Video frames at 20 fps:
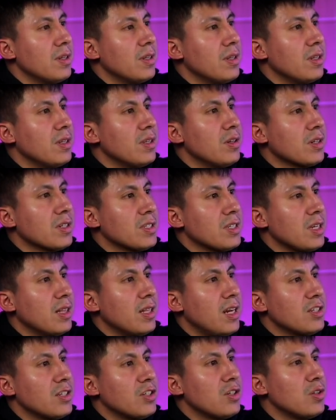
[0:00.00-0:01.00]
and you can see
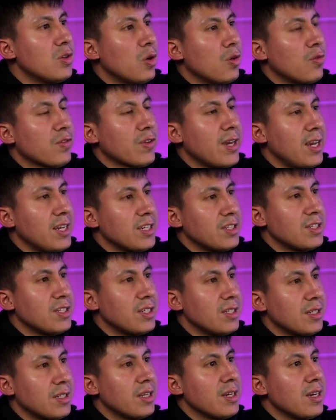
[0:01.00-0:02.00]
ledger,
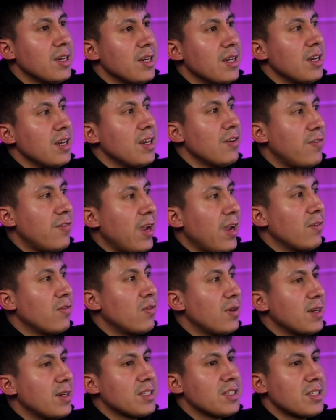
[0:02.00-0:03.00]
notification,
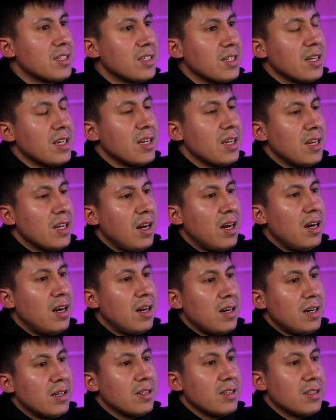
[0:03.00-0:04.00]
favorites.
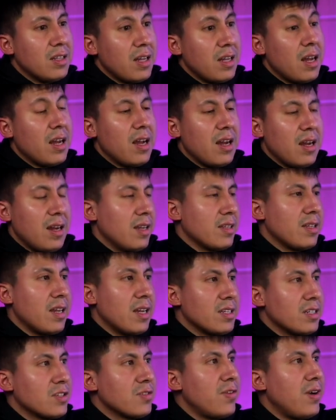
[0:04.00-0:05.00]
Uh, I, I
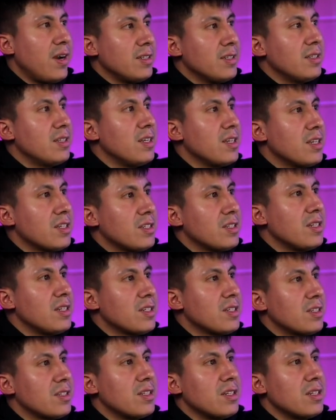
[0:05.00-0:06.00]
just find this
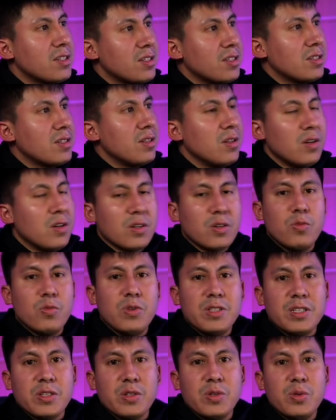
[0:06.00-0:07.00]
this this look
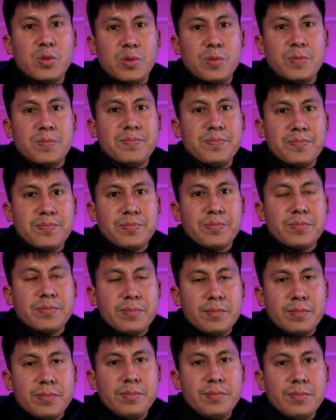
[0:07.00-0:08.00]
really cool.
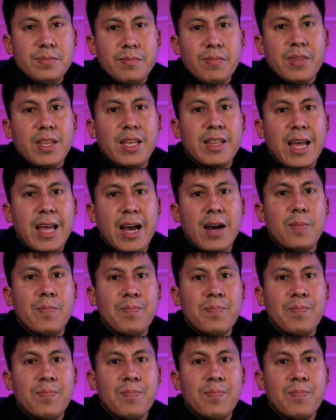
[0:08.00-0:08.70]
Now,